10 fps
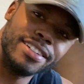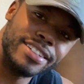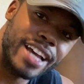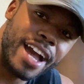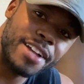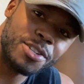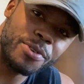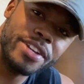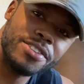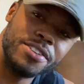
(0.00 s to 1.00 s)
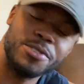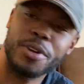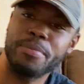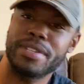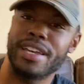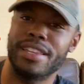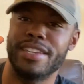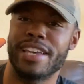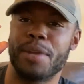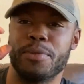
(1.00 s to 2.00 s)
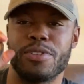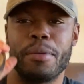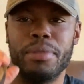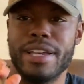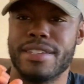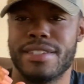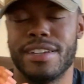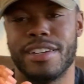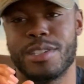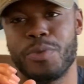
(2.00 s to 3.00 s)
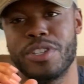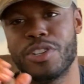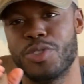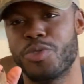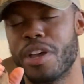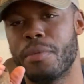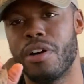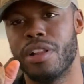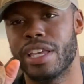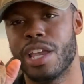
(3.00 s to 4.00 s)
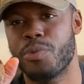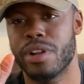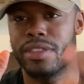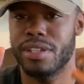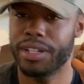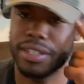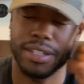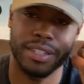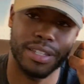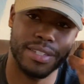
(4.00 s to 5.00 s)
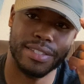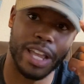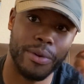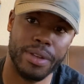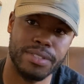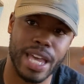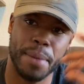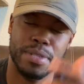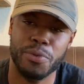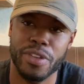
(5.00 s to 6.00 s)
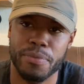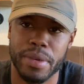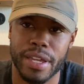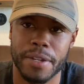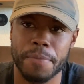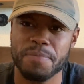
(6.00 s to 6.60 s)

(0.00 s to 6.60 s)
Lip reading: God's creatures. You know what I'm saying? These animals are a blessing to us. So we should enjoy them all and get rid of the stereotypes that we've been